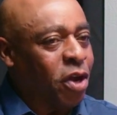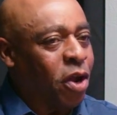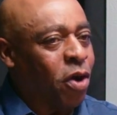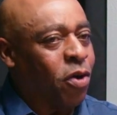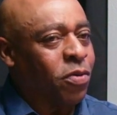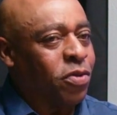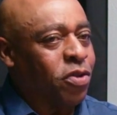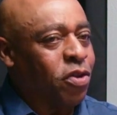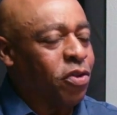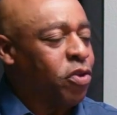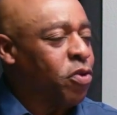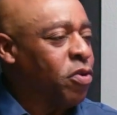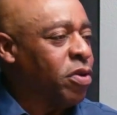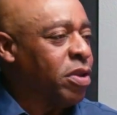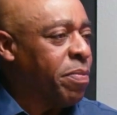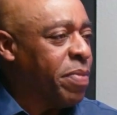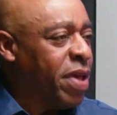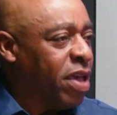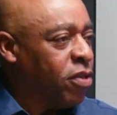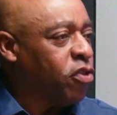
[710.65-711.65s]
you know, you're doing
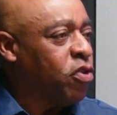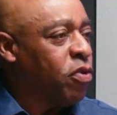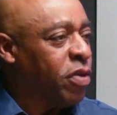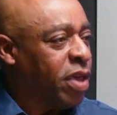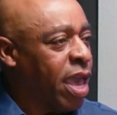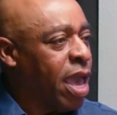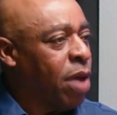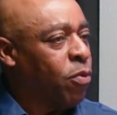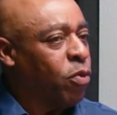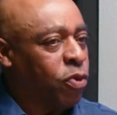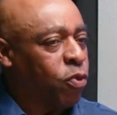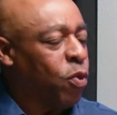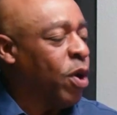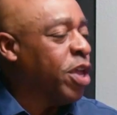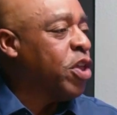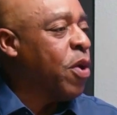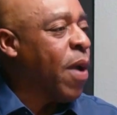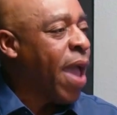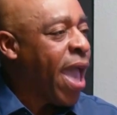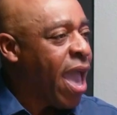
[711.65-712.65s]
the best you can with
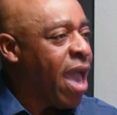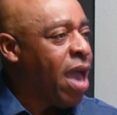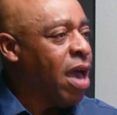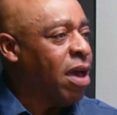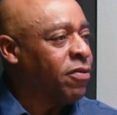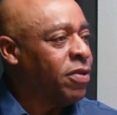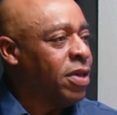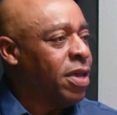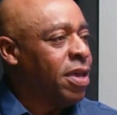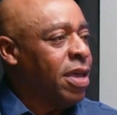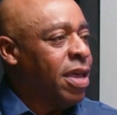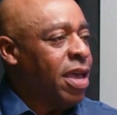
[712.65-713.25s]
what you have.